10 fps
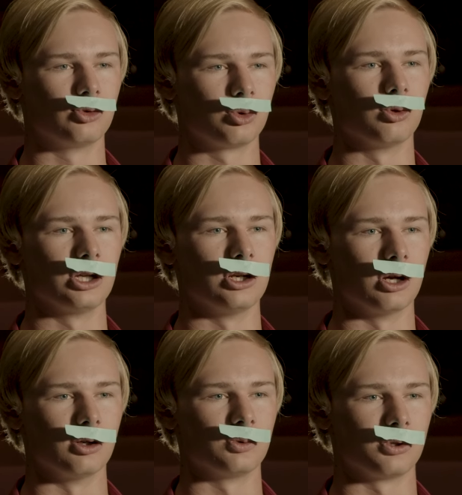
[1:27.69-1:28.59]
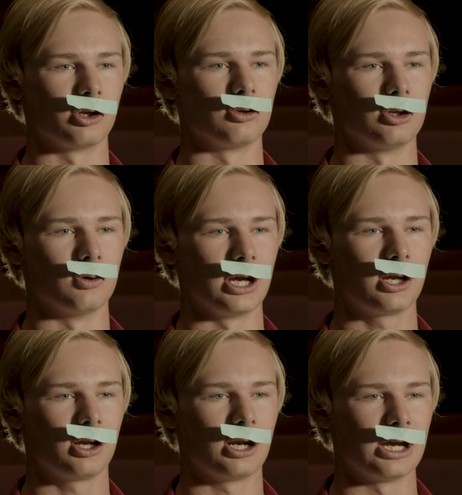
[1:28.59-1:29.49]
truly knows what they're
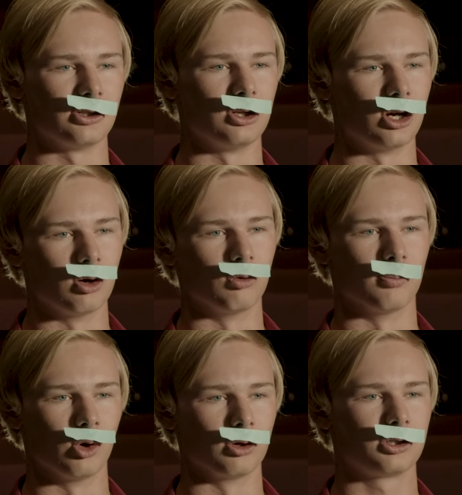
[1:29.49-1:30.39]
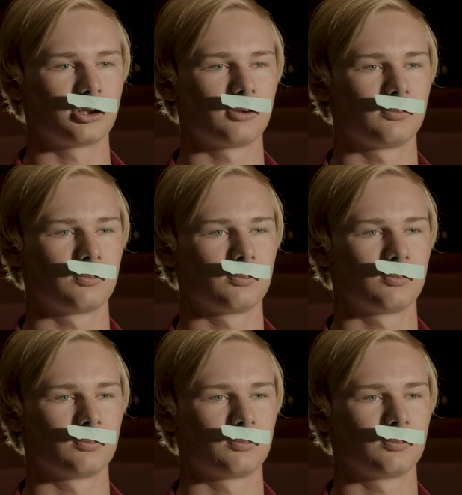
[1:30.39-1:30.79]
doing and has no remorse.